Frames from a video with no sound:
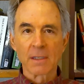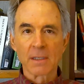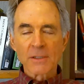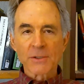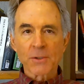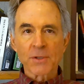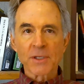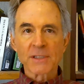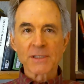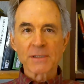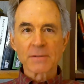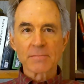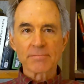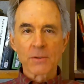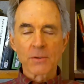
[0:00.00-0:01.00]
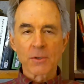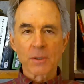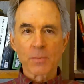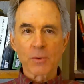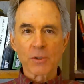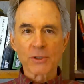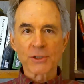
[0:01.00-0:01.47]
So this
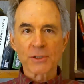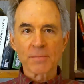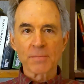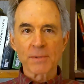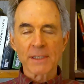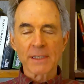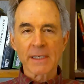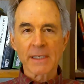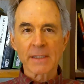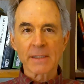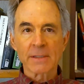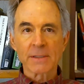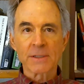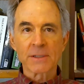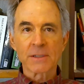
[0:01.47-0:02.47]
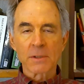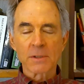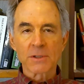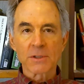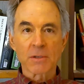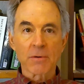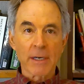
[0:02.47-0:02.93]
Torah portion begins
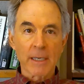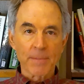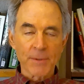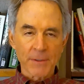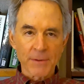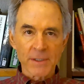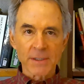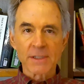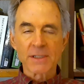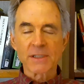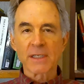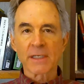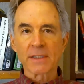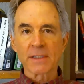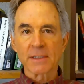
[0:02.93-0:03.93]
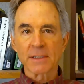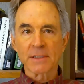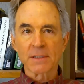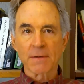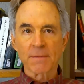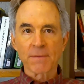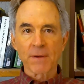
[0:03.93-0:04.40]
describing the
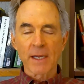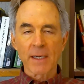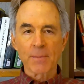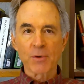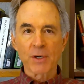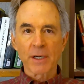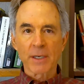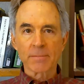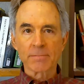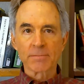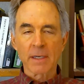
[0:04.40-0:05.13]
descendants of Abraham,